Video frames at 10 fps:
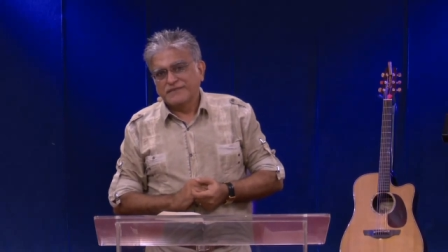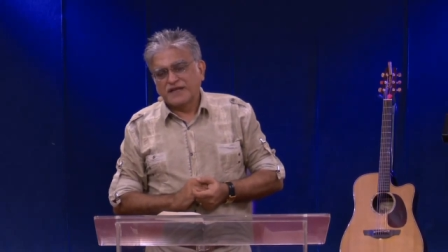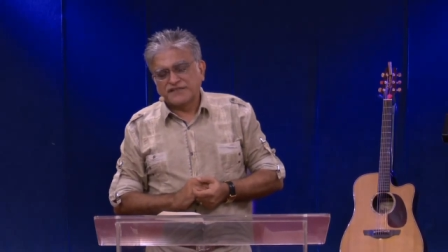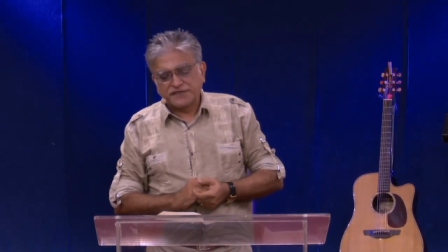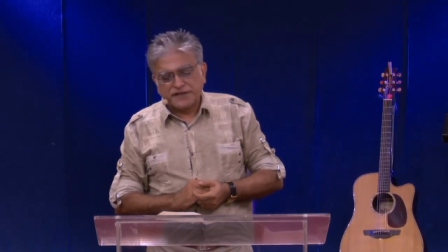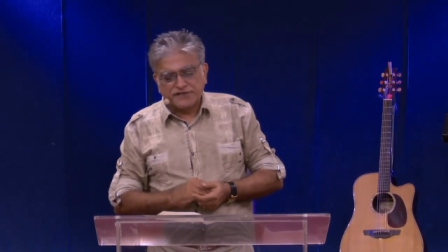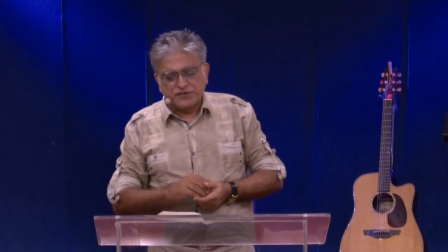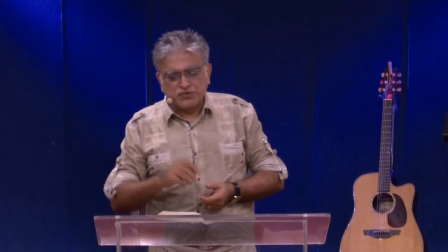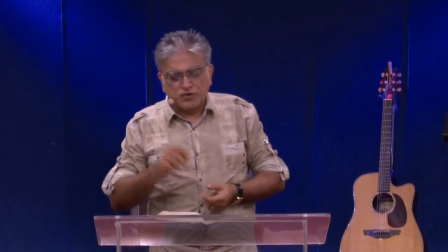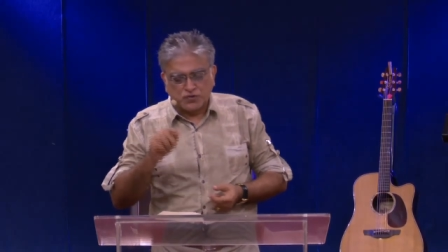That's the reason
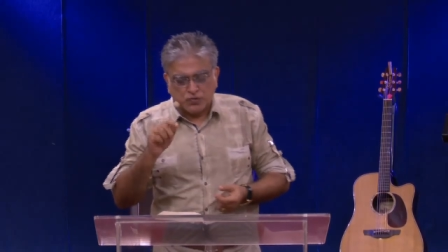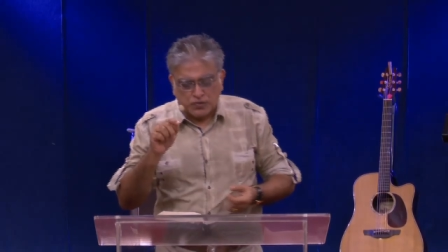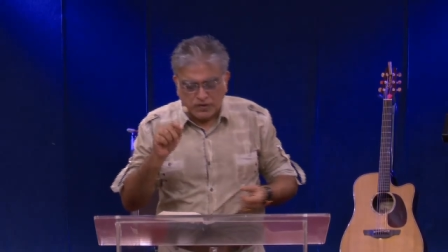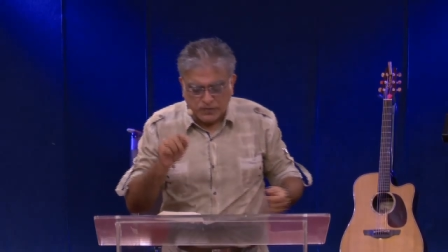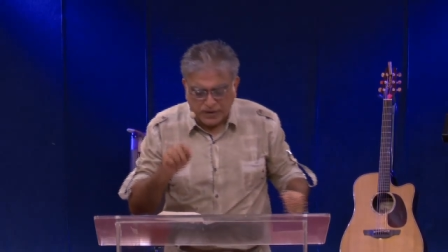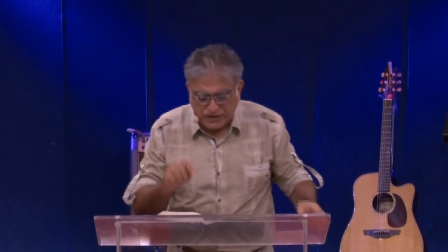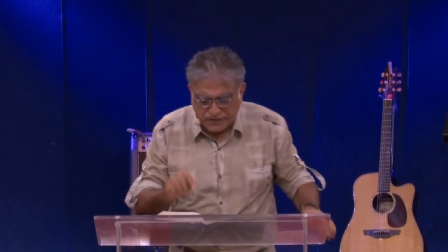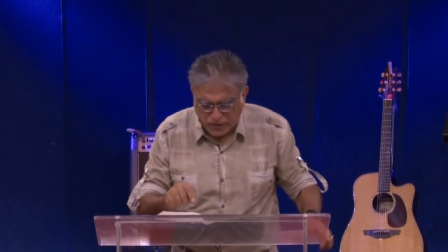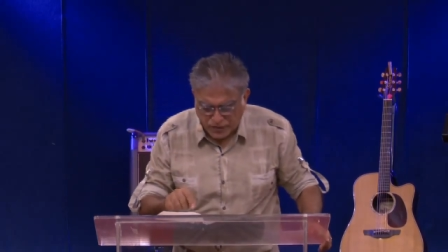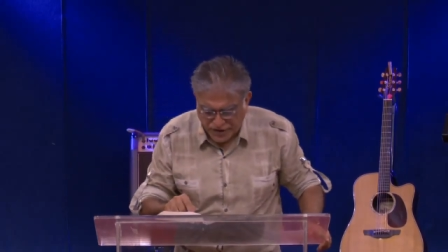you got to hold the word of
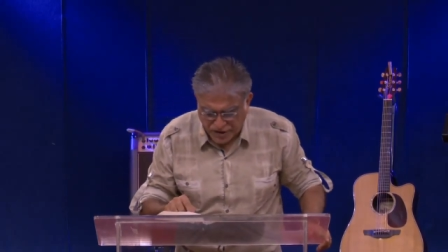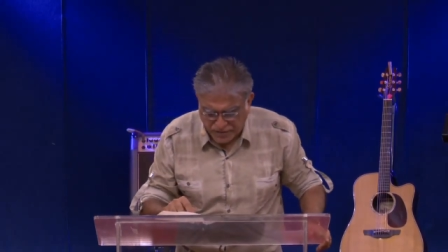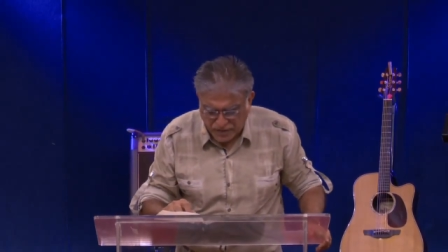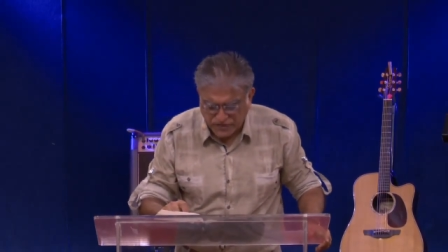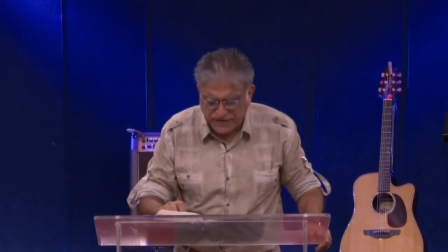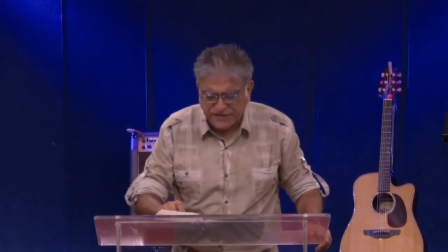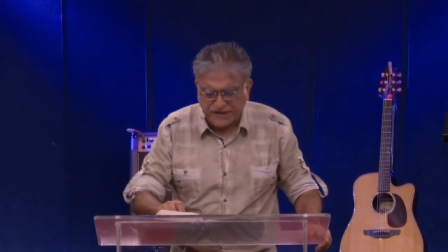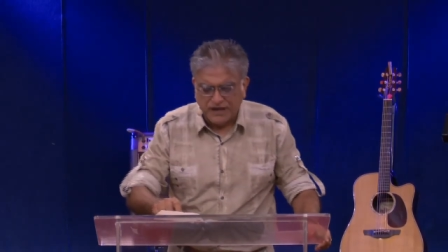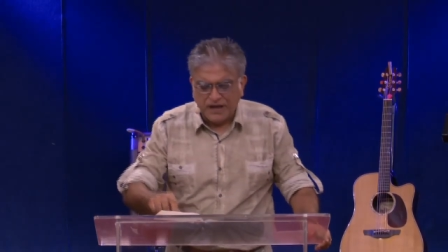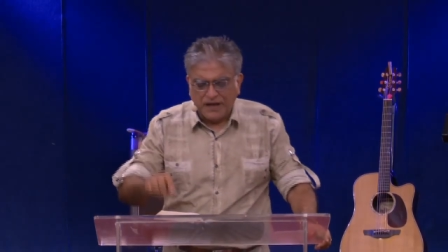God in your mouth and
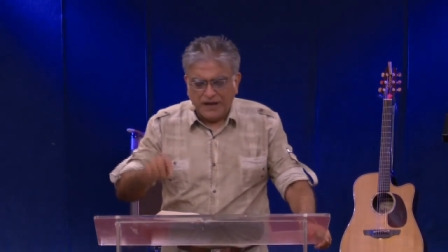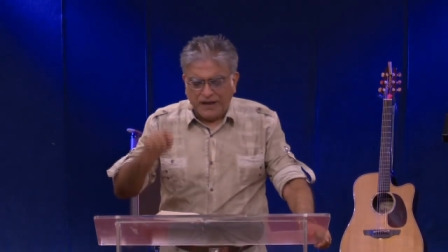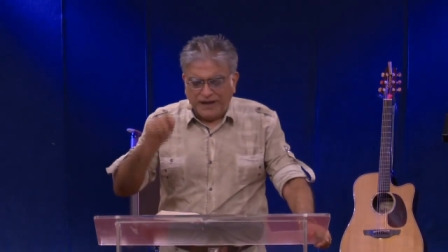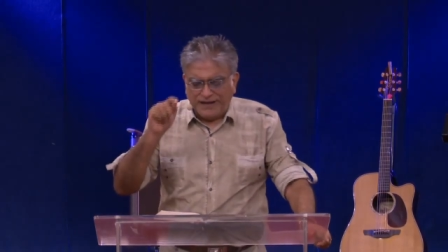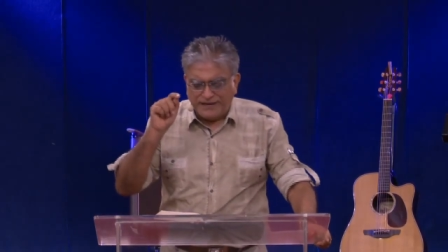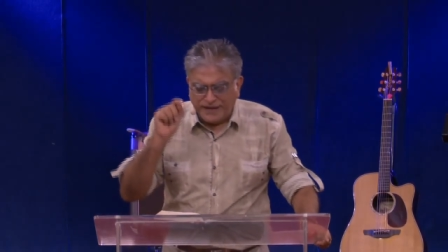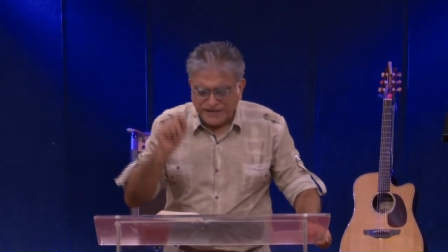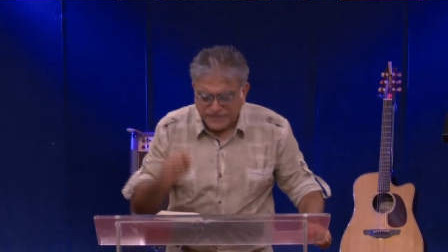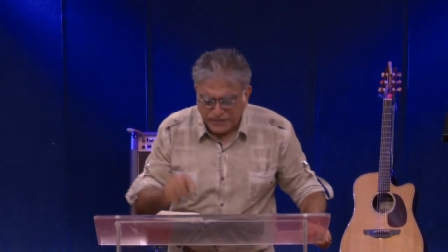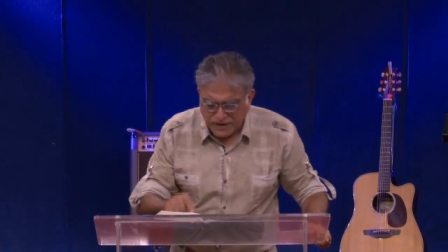say,
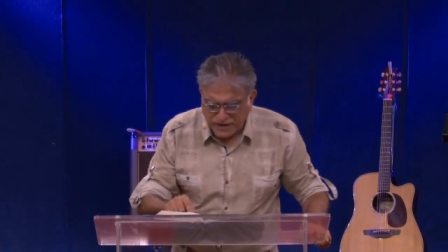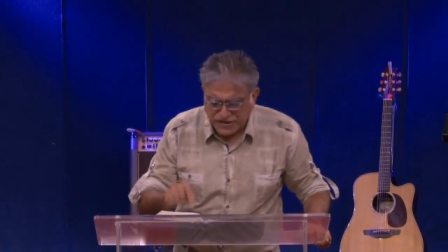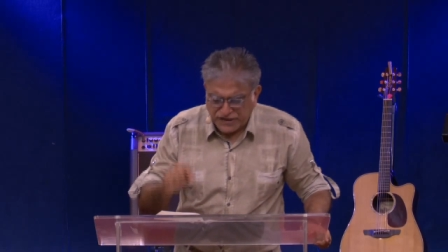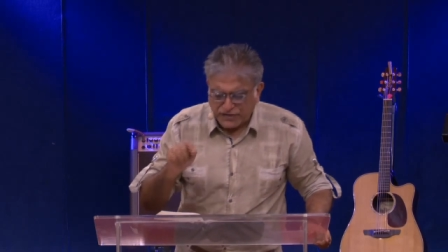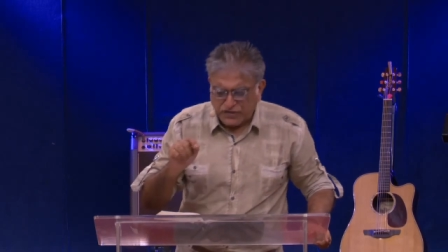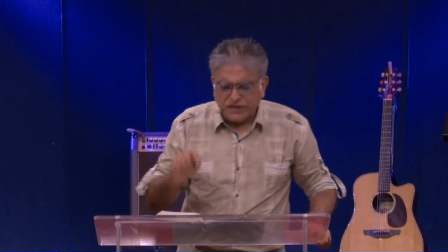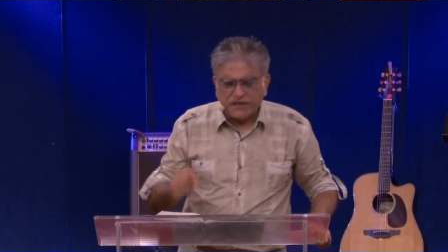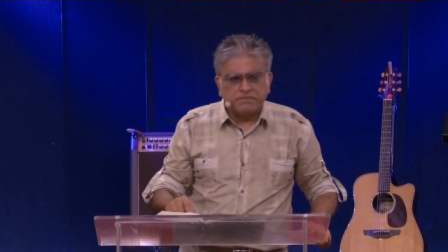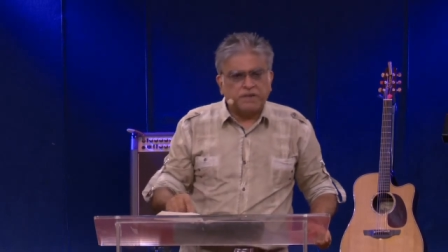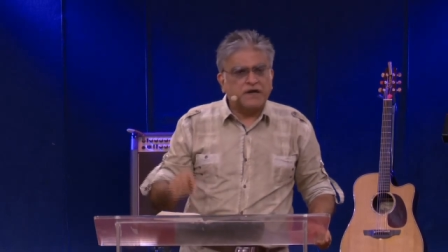this word shall not
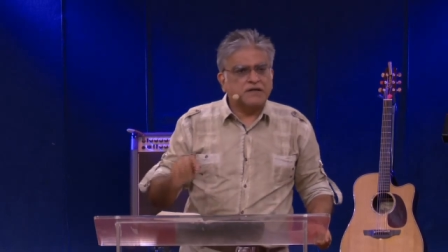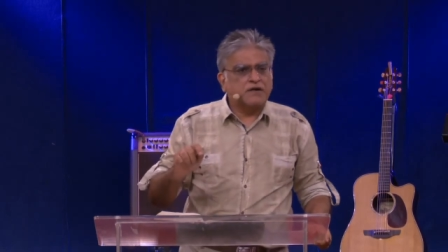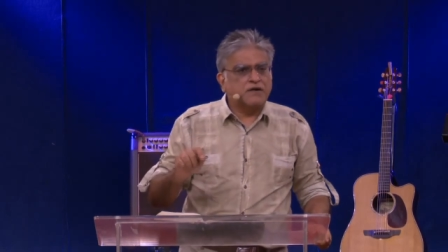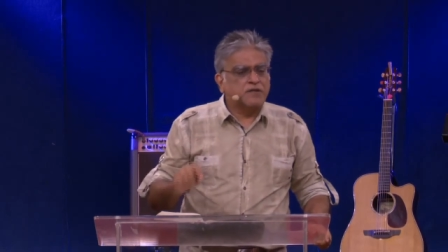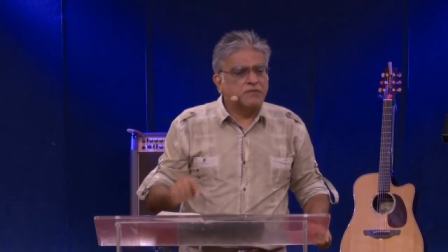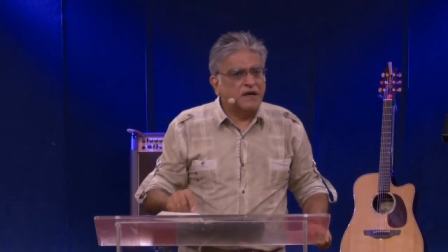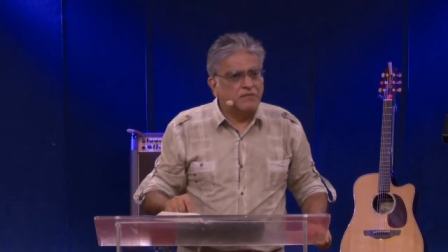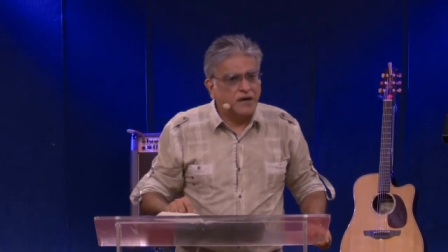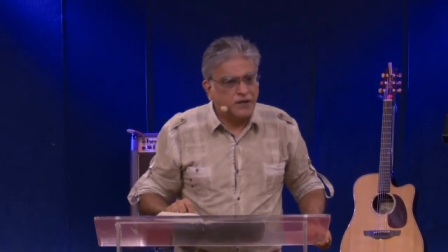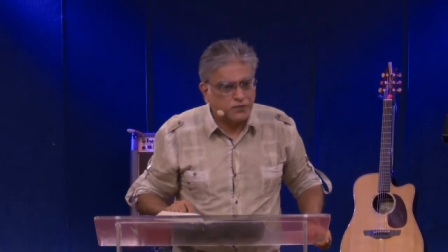depart out of my
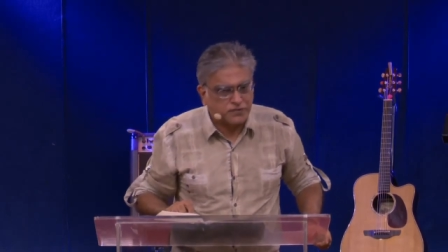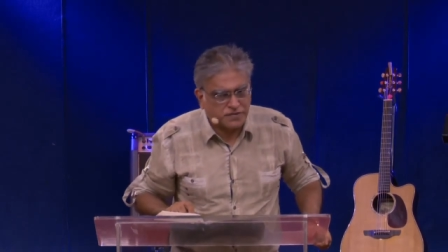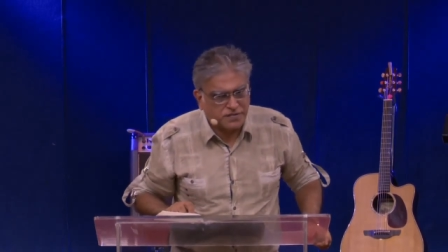mouth.